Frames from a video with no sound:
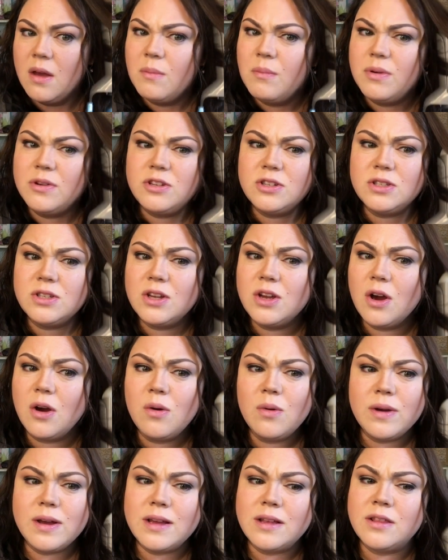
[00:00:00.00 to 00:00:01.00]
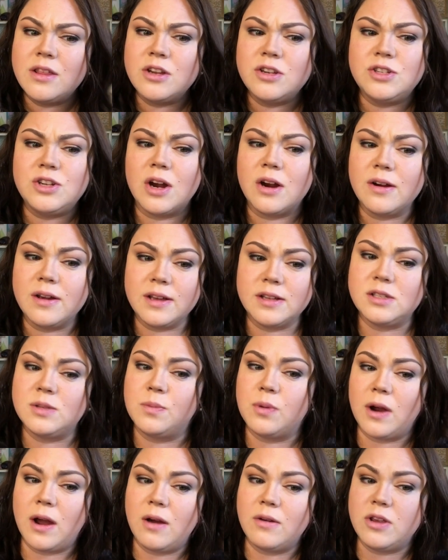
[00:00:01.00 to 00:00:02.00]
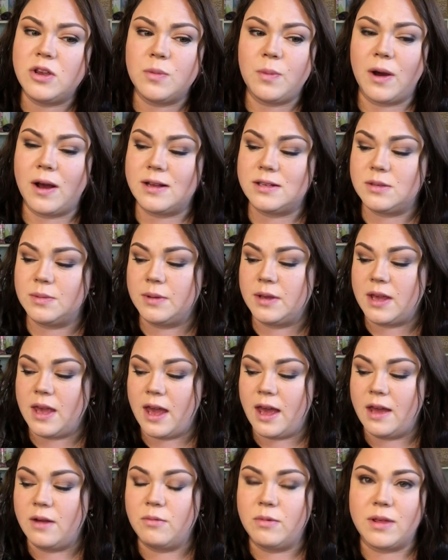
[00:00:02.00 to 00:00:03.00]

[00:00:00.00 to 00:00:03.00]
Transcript: But just go the darkest brown you possibly can